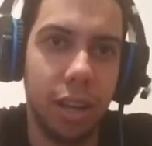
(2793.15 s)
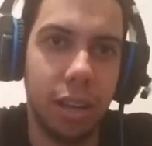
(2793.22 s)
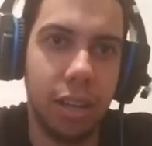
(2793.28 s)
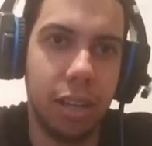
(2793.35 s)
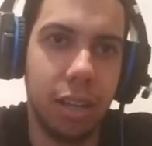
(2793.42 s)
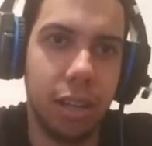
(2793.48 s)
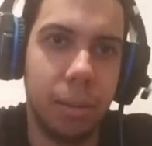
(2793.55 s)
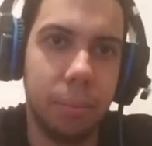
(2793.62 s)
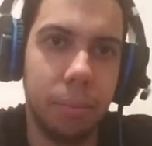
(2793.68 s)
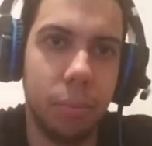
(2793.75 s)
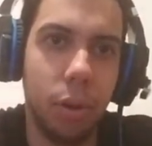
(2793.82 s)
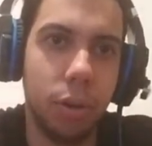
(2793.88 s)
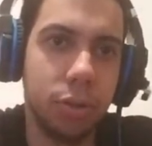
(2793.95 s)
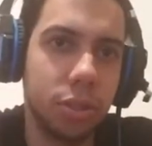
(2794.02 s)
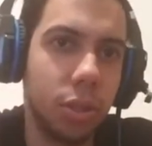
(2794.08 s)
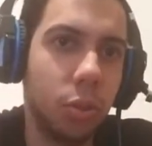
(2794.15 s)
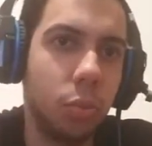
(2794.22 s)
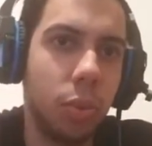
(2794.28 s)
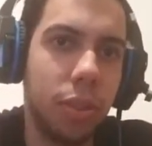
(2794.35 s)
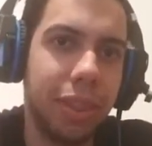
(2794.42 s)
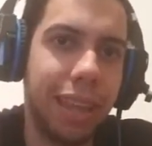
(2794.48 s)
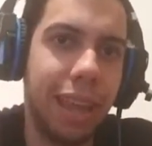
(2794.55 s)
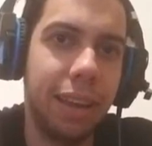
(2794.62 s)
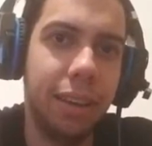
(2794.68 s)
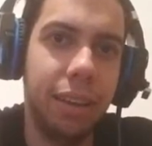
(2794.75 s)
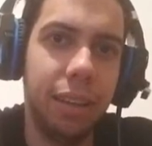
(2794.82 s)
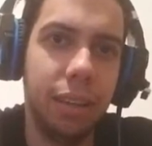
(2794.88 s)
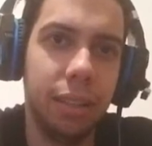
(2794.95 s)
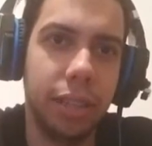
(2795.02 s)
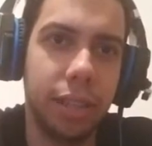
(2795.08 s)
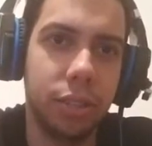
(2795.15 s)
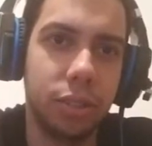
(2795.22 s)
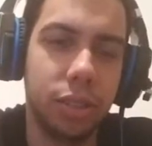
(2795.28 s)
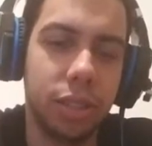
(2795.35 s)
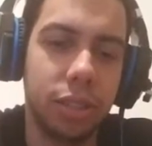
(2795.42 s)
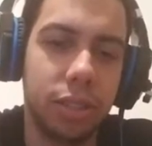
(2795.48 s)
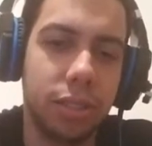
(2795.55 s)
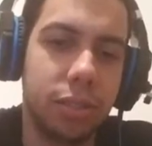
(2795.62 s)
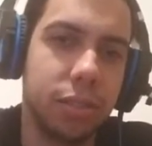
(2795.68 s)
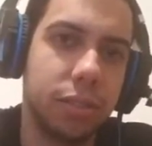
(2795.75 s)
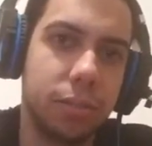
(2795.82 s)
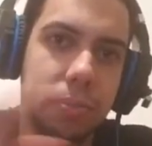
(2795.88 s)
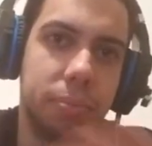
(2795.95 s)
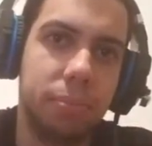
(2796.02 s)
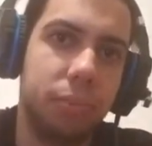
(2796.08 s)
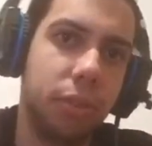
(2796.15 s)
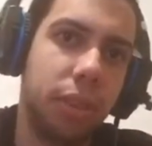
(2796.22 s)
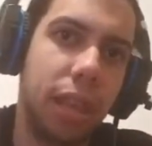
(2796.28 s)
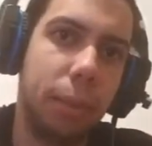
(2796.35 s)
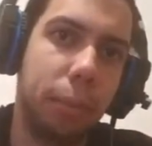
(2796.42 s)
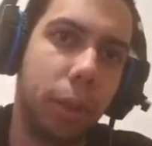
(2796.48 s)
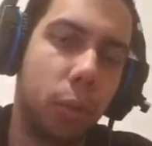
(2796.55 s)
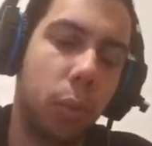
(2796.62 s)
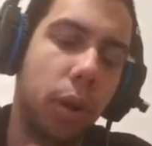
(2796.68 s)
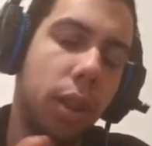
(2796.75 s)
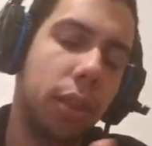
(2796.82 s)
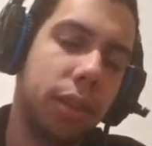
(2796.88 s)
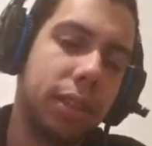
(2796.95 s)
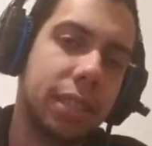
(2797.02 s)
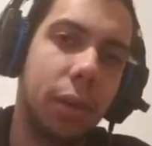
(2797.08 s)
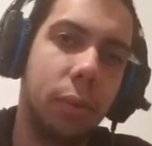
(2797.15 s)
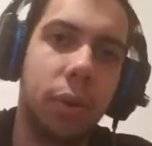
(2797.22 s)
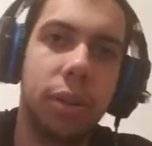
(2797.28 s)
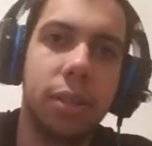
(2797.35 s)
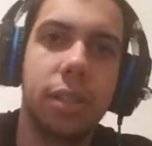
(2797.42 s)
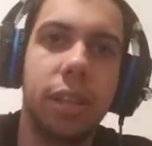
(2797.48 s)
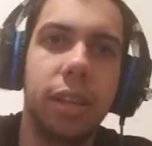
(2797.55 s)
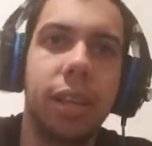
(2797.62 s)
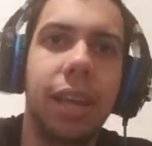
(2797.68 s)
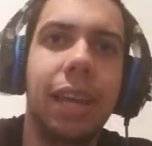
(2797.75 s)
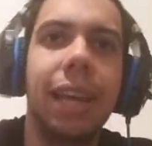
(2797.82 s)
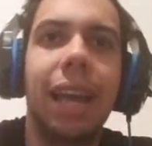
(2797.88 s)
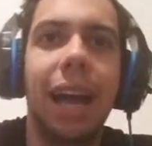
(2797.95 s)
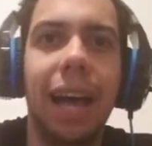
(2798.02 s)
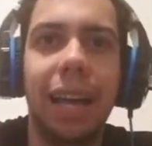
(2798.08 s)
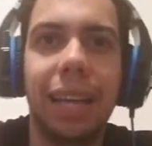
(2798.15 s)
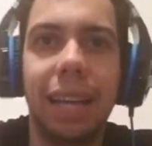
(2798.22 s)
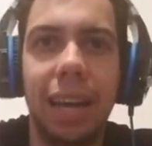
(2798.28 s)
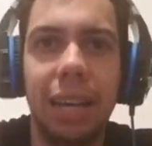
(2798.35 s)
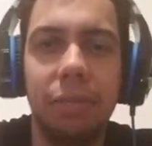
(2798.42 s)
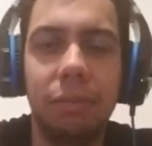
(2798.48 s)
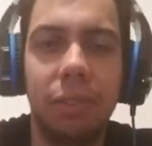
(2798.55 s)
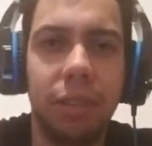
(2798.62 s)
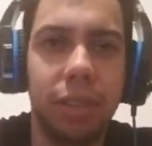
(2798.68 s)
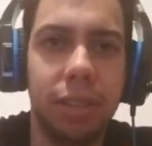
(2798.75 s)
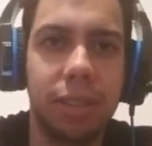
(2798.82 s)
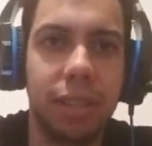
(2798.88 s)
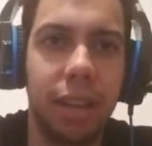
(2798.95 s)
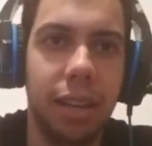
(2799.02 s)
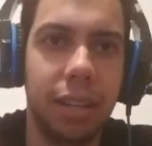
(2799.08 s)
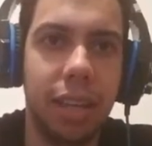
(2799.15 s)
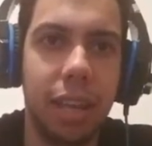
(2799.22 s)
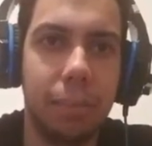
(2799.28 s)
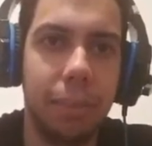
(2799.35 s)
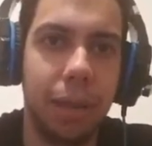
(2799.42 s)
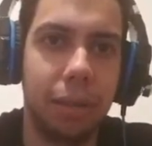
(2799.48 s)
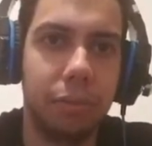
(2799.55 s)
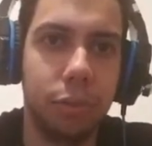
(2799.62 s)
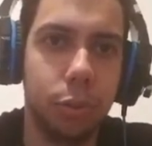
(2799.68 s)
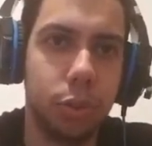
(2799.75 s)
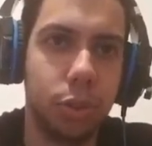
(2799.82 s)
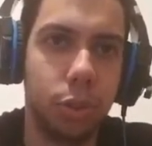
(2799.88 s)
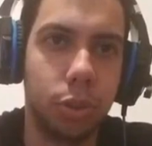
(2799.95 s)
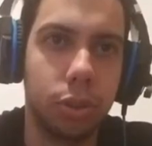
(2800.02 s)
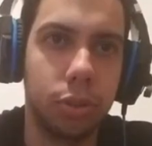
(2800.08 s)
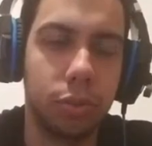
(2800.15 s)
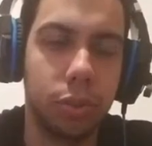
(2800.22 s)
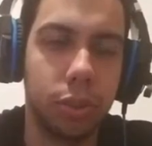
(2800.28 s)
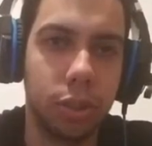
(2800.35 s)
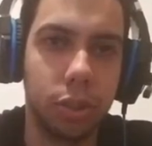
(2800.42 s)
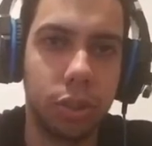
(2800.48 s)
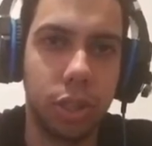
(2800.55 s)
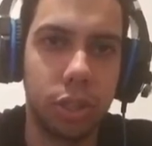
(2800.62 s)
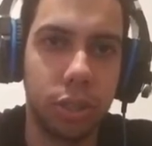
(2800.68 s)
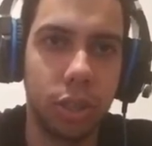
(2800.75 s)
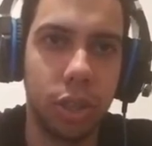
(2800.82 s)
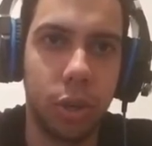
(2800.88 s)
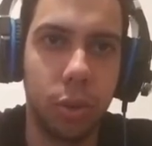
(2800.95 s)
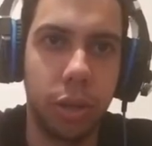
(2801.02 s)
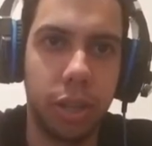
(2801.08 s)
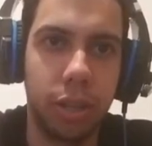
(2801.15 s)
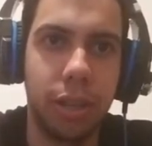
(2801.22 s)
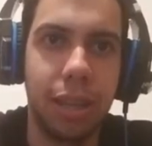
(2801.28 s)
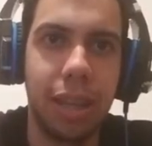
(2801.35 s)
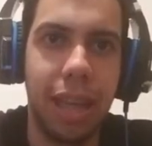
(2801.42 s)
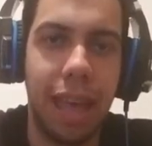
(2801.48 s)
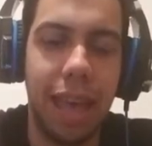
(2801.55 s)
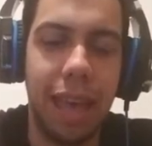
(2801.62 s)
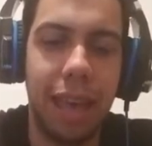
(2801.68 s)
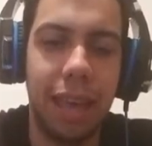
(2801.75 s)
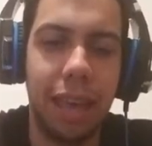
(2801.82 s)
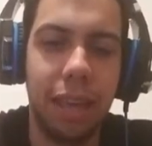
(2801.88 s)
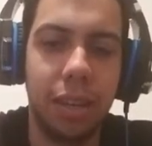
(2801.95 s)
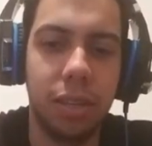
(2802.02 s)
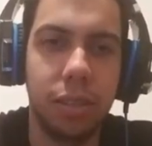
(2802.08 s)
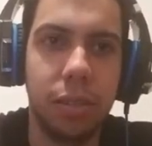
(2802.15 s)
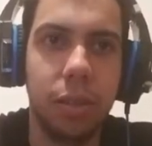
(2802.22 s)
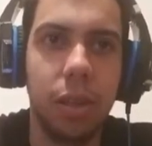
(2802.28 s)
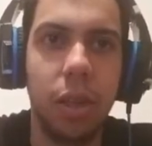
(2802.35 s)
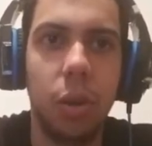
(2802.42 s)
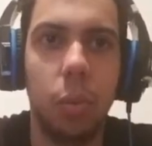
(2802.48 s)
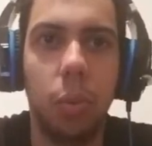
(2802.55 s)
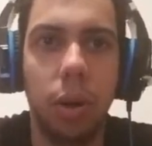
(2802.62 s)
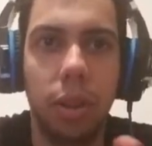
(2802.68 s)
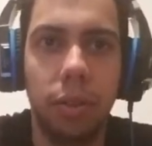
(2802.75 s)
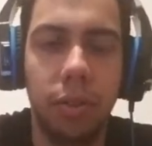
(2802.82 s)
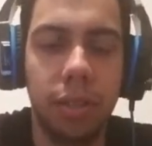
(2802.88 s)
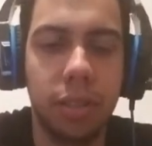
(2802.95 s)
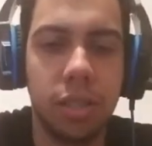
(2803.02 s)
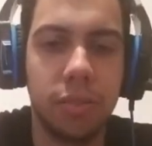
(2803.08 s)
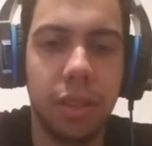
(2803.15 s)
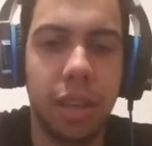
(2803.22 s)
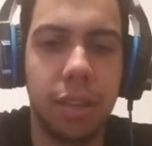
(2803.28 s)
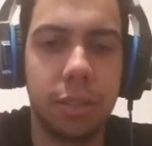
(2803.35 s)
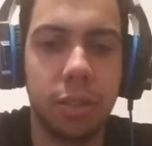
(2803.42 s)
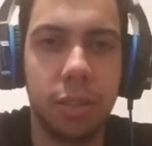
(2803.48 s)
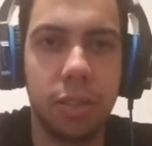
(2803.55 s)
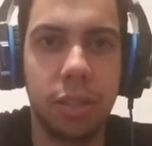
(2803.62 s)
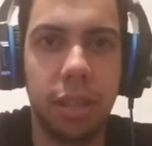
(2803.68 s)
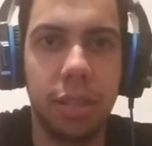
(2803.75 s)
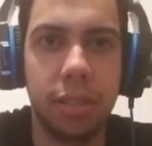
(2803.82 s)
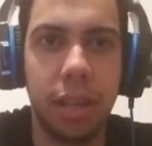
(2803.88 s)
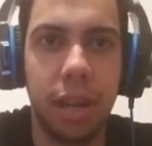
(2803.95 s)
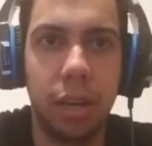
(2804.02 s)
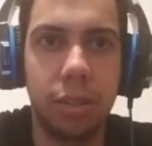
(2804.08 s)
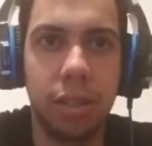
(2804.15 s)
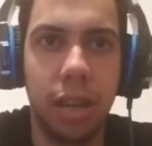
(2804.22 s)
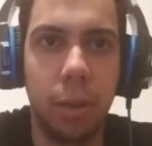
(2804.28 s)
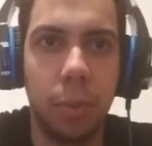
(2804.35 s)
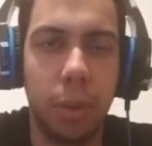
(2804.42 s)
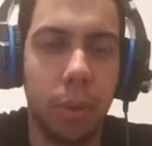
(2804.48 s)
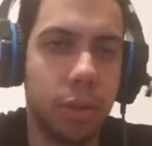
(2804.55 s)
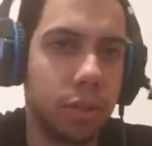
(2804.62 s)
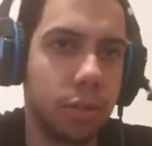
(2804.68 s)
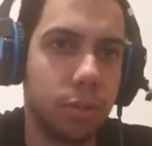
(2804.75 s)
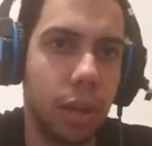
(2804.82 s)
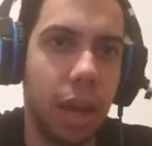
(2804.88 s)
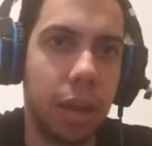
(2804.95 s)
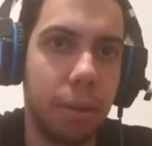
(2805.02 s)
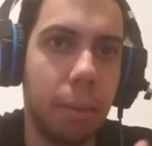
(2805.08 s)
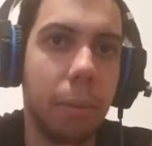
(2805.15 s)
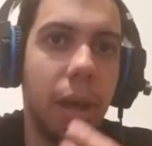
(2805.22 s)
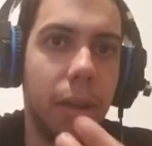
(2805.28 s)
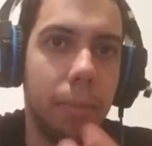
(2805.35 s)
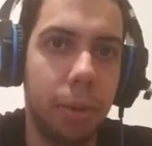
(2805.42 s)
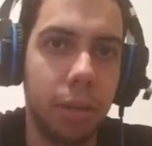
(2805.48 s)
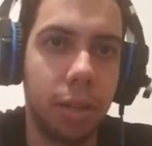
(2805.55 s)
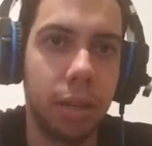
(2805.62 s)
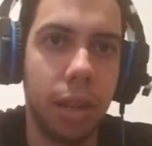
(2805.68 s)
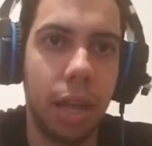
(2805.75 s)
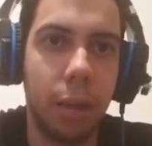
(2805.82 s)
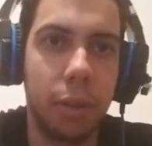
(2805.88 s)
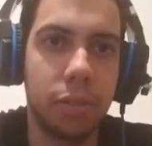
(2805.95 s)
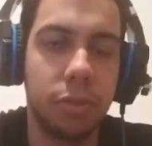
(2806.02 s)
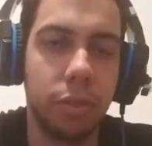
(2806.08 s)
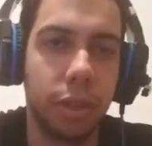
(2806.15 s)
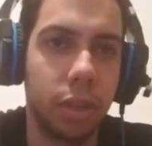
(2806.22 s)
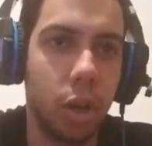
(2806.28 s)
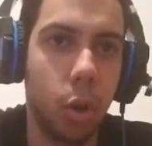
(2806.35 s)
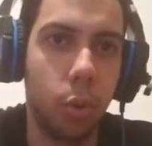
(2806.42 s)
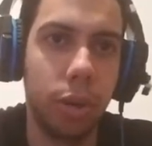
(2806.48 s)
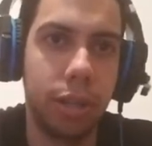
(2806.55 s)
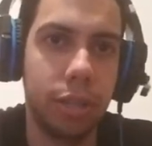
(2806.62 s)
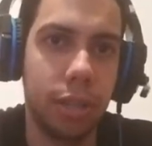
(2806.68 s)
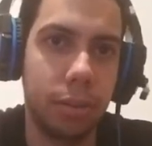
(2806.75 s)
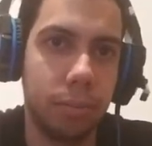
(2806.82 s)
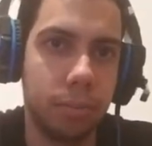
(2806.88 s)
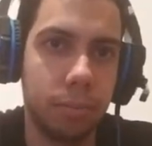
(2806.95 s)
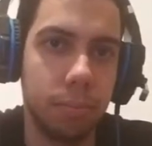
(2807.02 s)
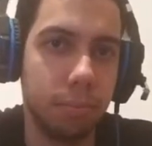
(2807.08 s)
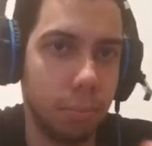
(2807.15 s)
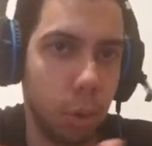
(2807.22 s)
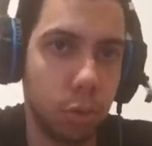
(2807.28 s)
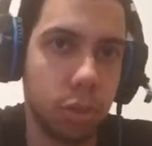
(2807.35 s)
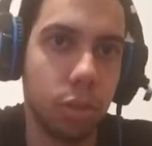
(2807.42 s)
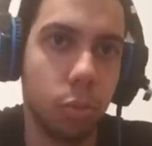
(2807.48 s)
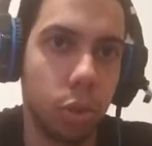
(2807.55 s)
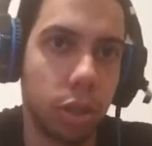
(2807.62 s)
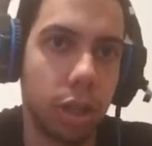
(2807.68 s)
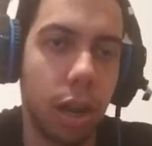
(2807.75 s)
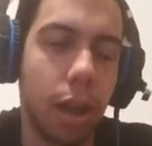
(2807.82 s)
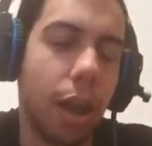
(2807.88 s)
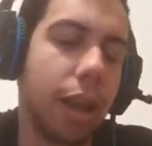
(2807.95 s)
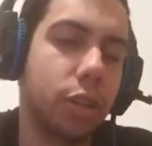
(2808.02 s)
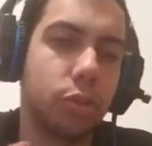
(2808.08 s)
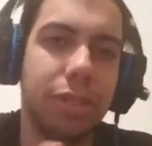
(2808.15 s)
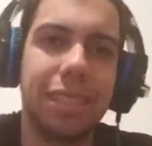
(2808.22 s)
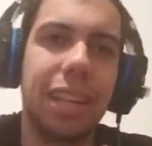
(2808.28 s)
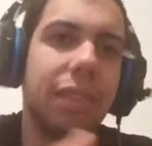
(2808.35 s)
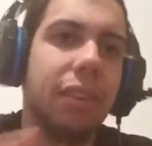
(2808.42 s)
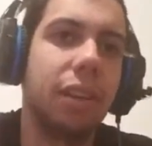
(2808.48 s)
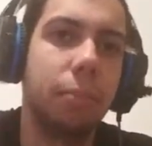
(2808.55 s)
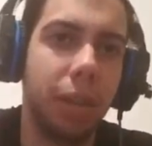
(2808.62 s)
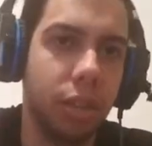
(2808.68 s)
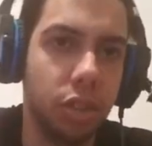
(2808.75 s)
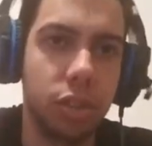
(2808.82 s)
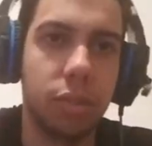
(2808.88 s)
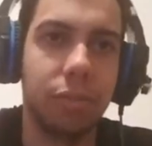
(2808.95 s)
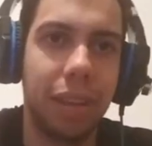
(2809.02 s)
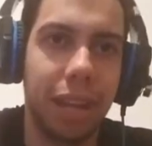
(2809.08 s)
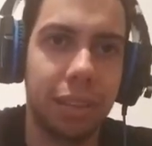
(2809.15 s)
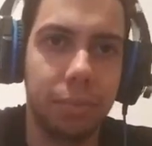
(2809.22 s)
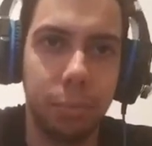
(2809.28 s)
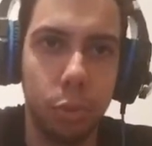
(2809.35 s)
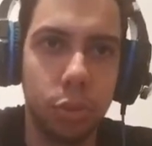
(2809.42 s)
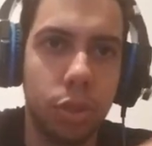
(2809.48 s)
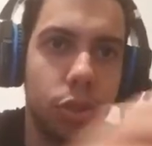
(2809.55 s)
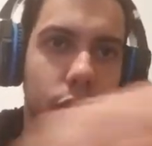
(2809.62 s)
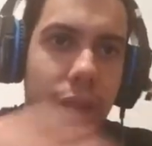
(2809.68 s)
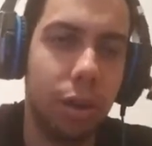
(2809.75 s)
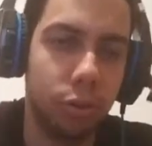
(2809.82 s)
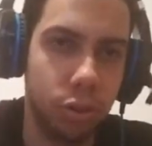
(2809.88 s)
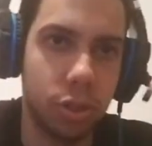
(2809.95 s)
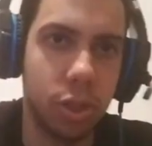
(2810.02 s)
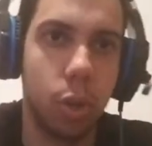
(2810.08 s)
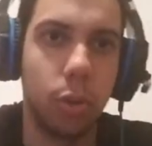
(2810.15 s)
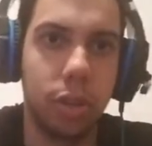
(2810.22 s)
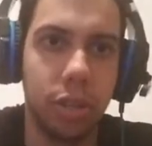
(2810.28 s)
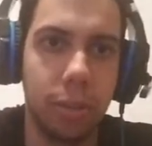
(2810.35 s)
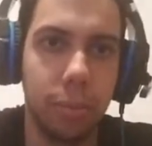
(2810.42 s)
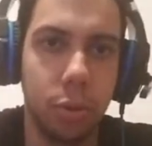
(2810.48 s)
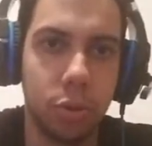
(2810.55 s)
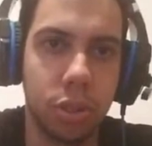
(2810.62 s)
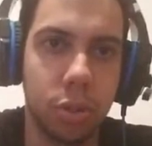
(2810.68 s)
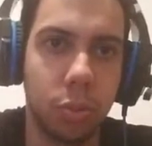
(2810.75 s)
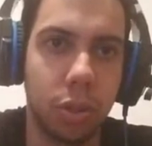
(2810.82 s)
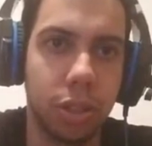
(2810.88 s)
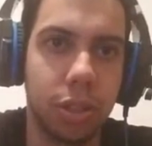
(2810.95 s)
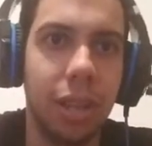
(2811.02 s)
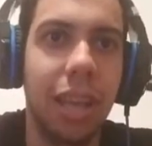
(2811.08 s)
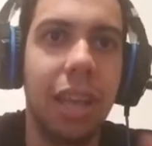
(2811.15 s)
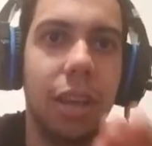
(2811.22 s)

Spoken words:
Also with the ending, like just for them, like one of the things that I want to say, I kind of feel like this kind of came back full circle for Jess and Cody, and one of the reasons for that is because the entire time in my opinion, I always feel like Cody did most of the work. Actually, it's not even an opinion, it's just the facts. Most of the challenges, Cody did most of the work.